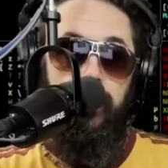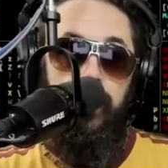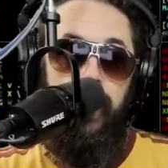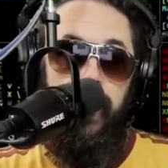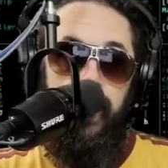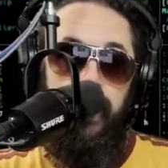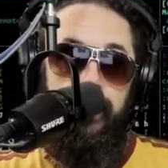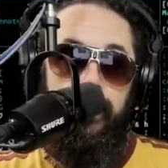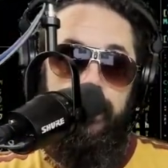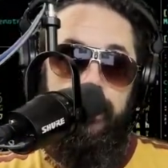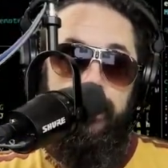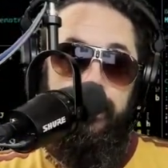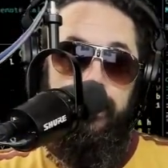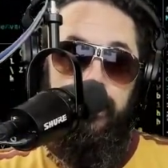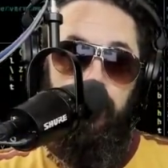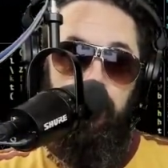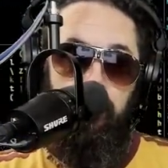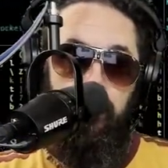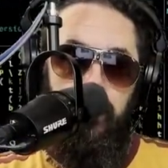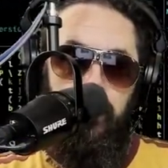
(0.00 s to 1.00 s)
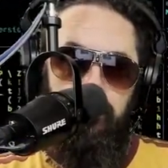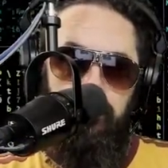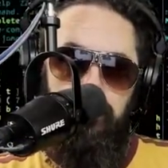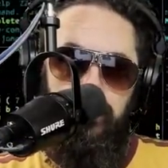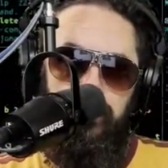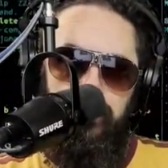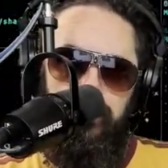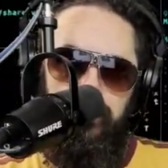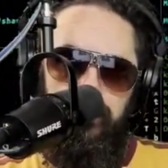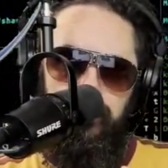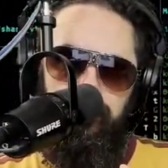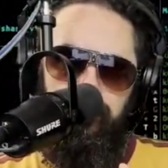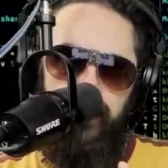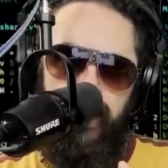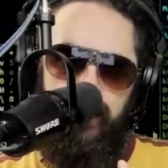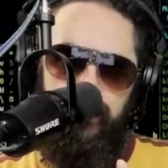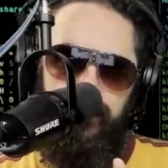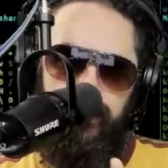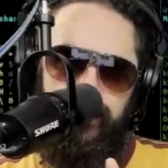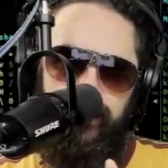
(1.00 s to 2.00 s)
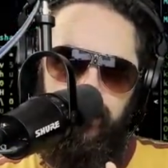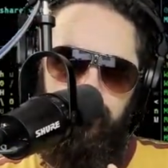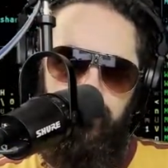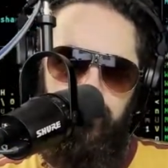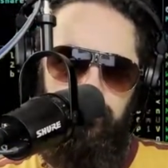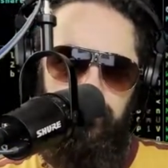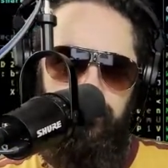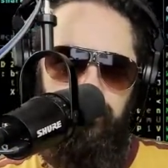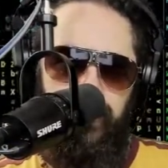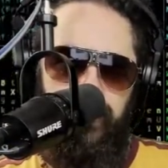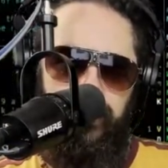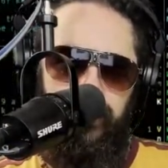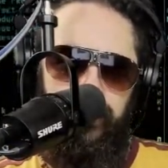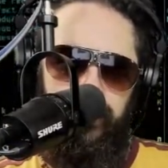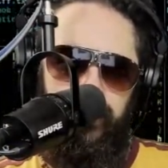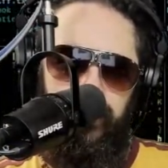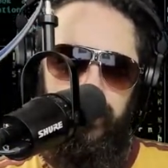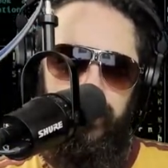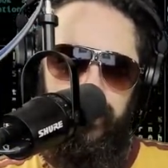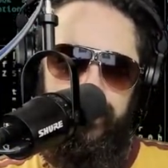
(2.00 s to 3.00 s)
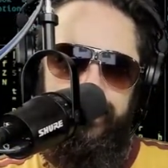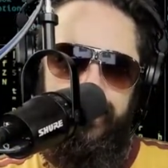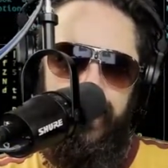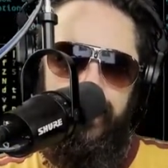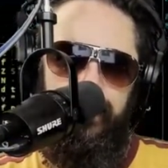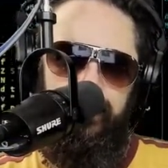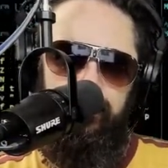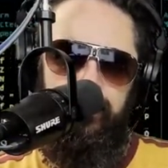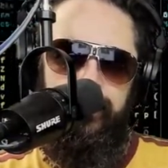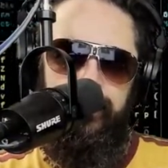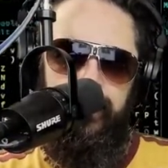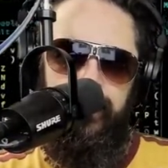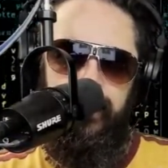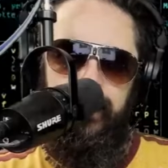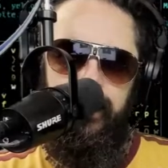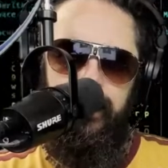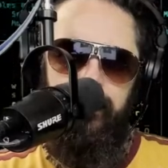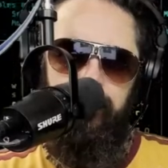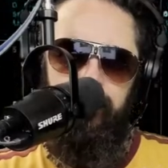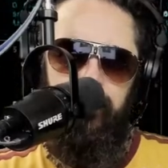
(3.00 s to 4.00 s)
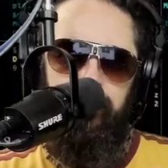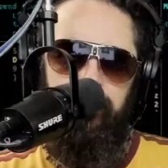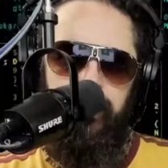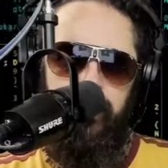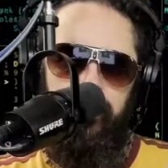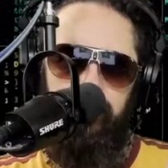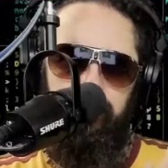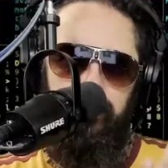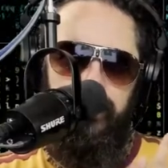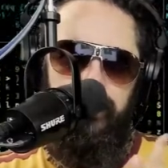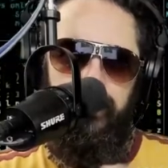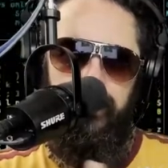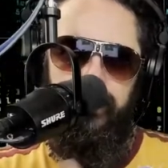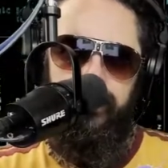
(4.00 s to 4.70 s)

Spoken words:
and then these little purple flowers come up. I'm not sure exactly what they are. Maybe I'll put it on a